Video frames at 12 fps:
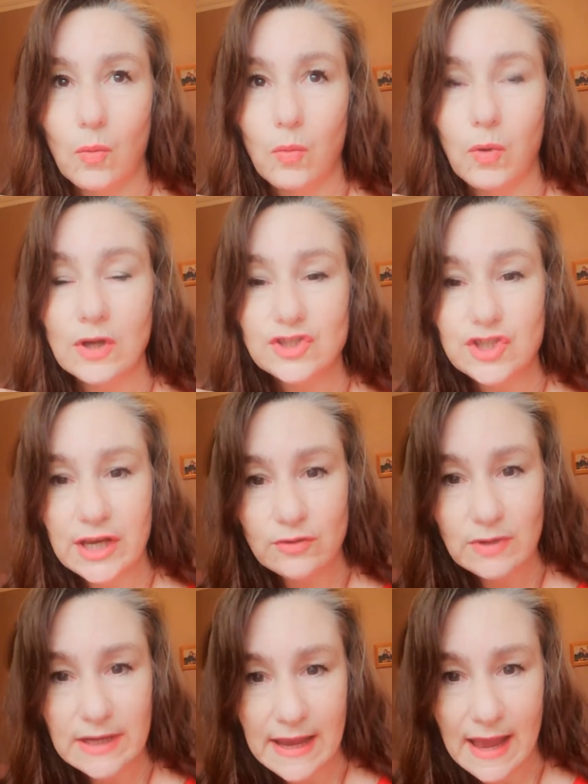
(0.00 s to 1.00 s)
What
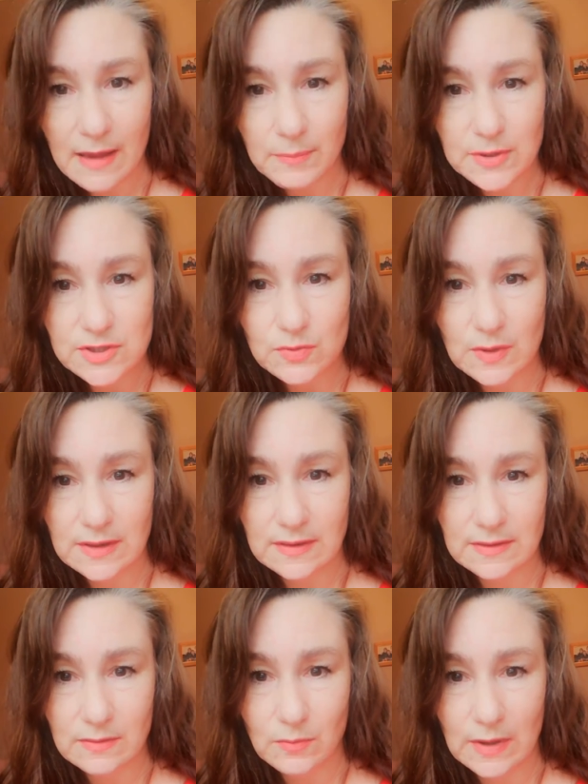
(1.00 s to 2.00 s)
generally happens
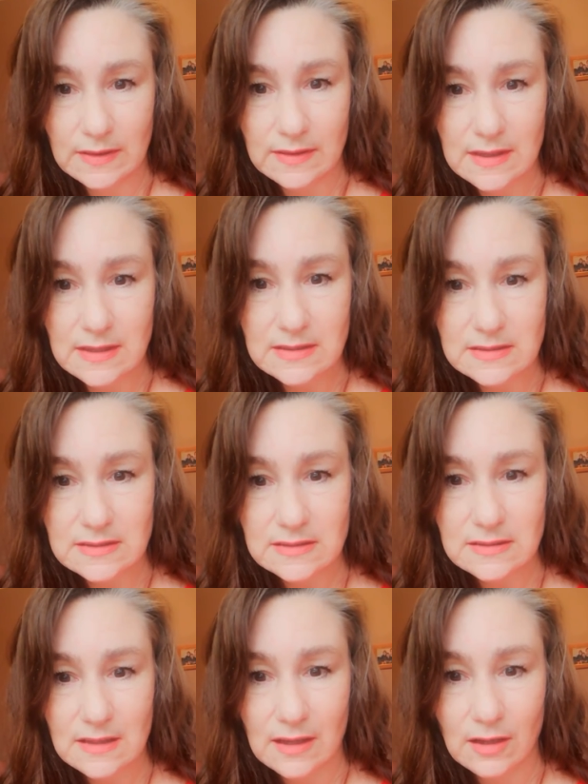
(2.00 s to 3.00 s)
when
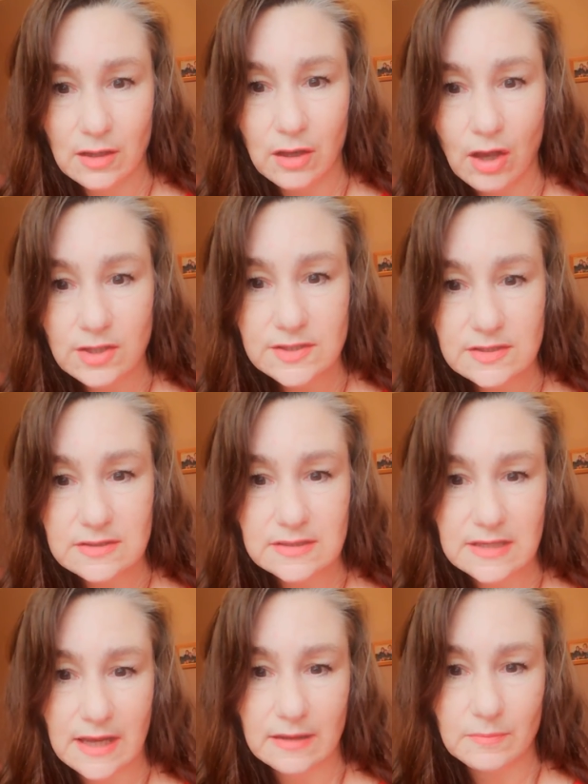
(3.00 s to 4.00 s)
these losses
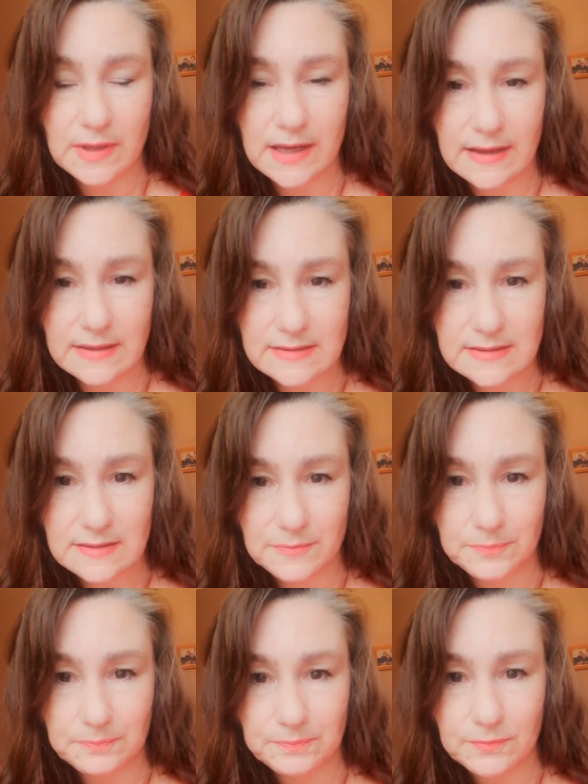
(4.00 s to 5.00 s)
take place,
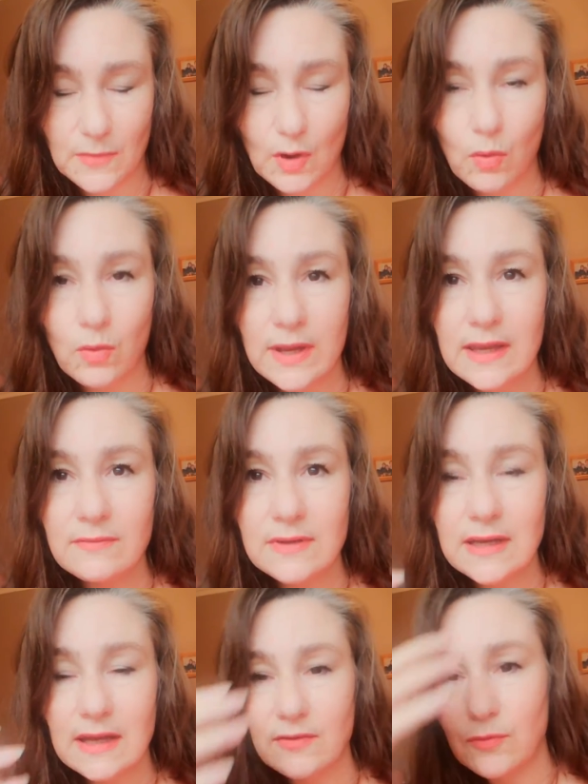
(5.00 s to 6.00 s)
or even
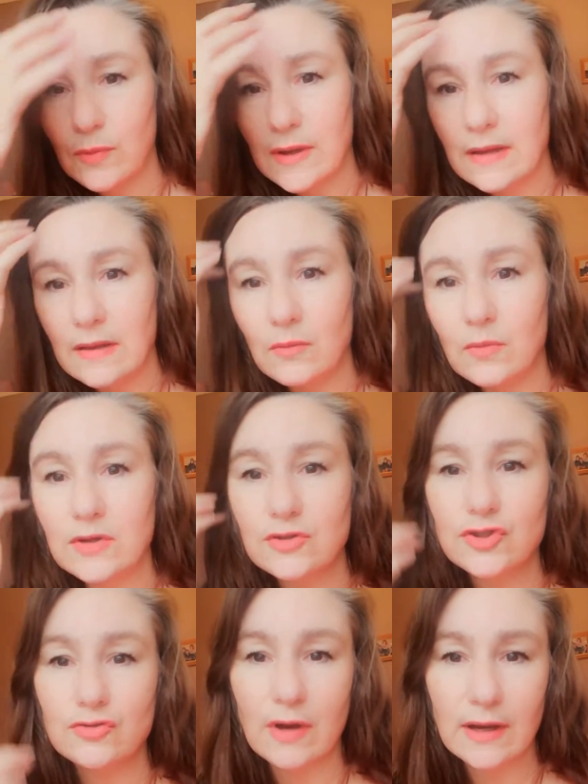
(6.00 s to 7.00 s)
if we're
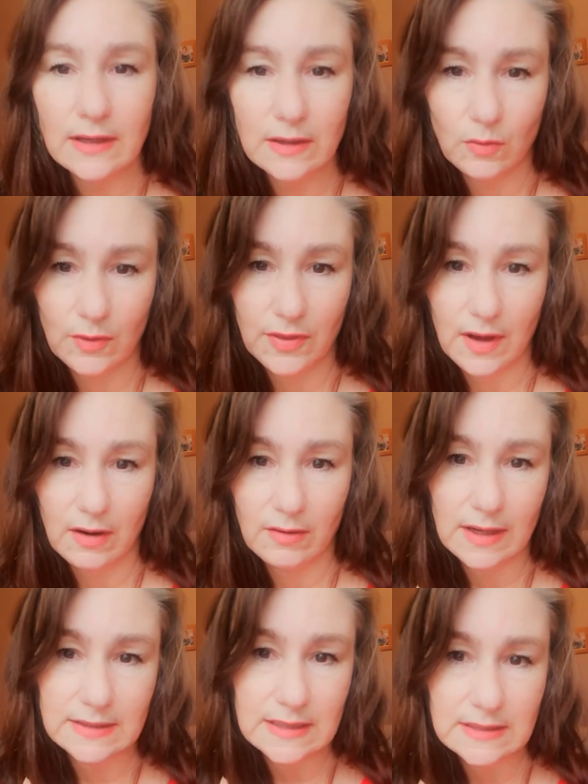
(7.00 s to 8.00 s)
struggling with our
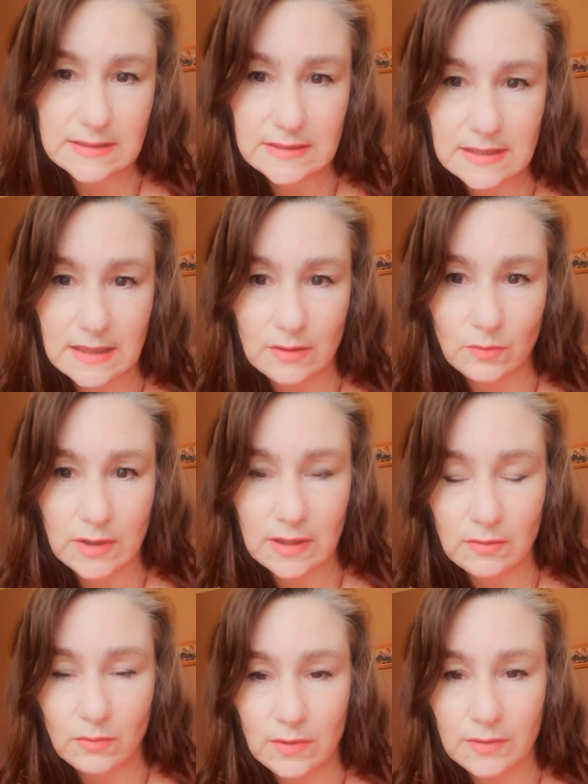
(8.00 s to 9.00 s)
identity and
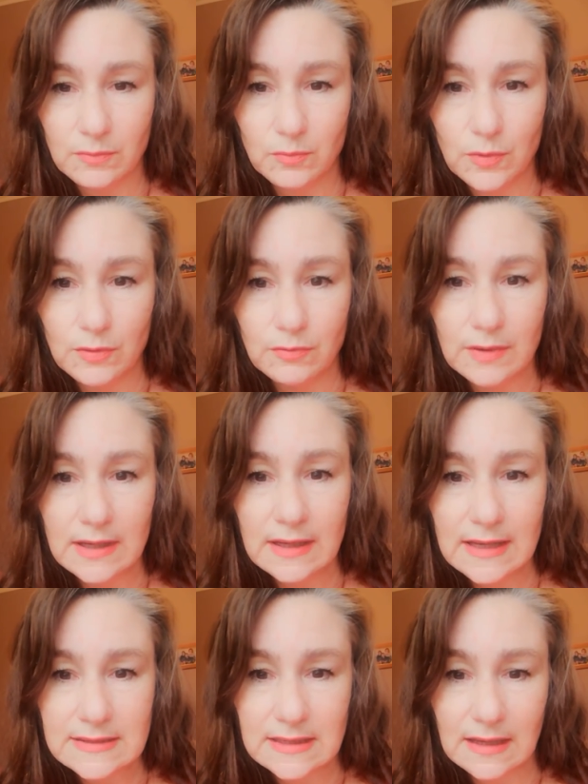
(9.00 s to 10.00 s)
we're
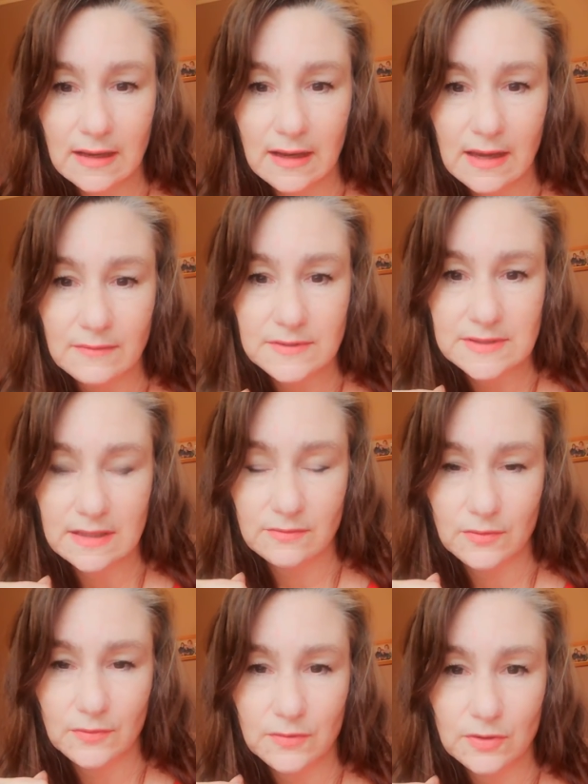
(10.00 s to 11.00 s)
realizing our life is
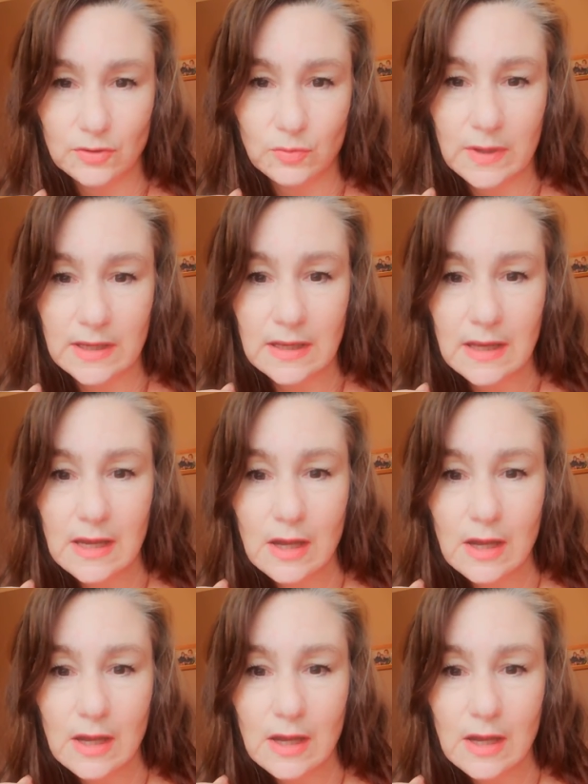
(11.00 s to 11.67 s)
unfulfilled, we